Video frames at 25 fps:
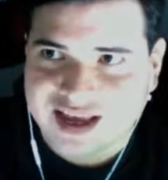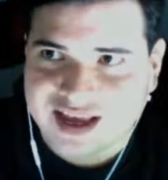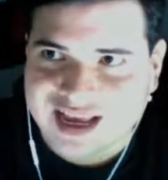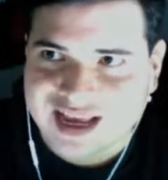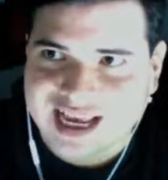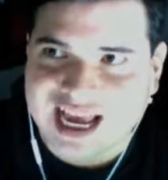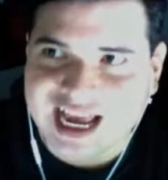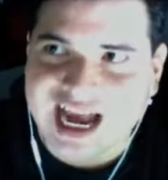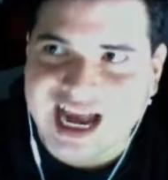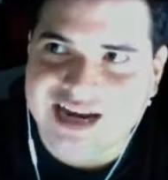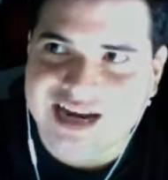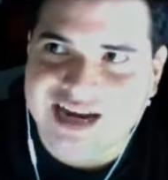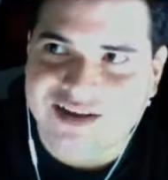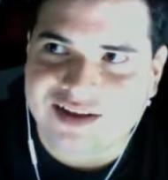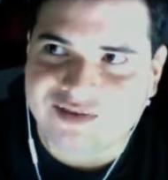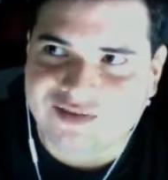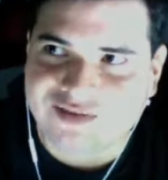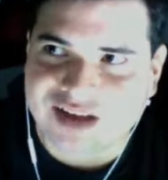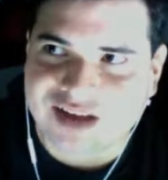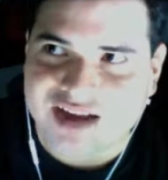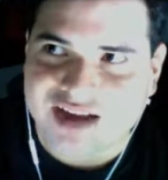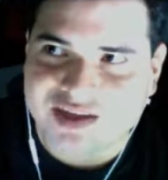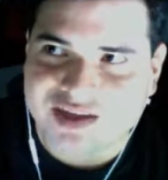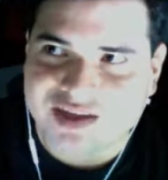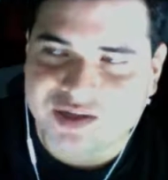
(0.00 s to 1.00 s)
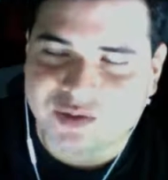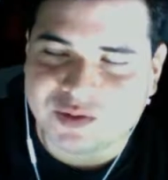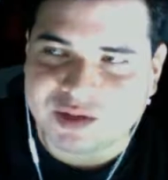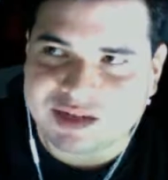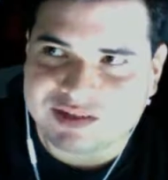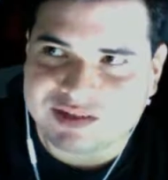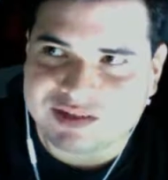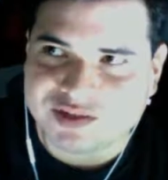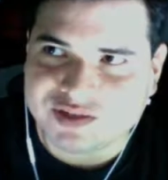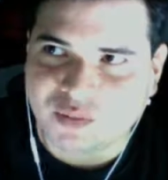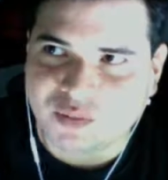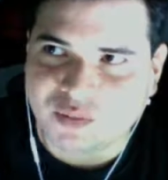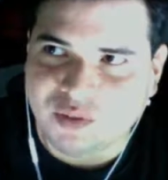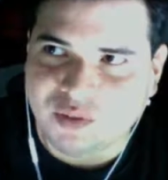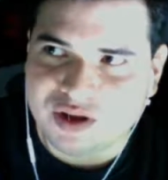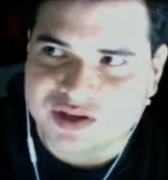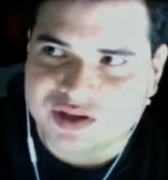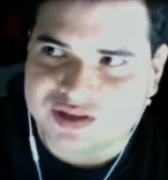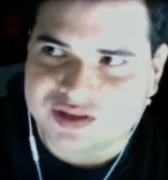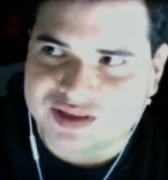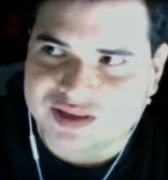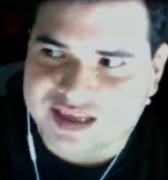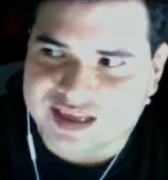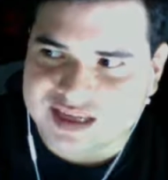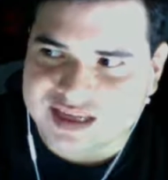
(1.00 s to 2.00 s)
kind of not doing so
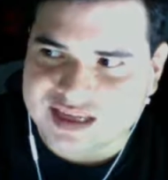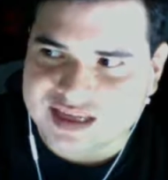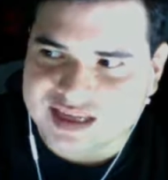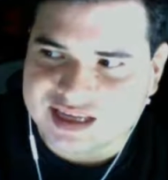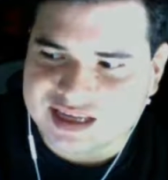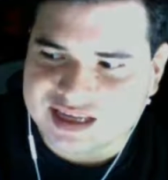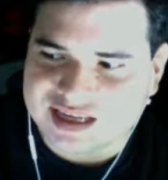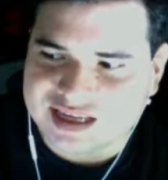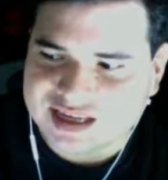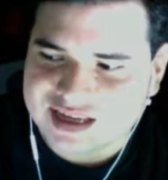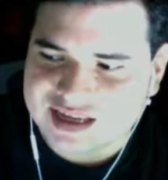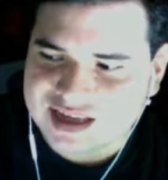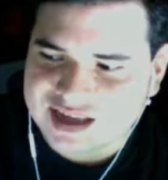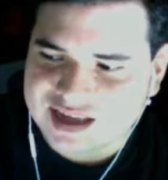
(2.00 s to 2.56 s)
much the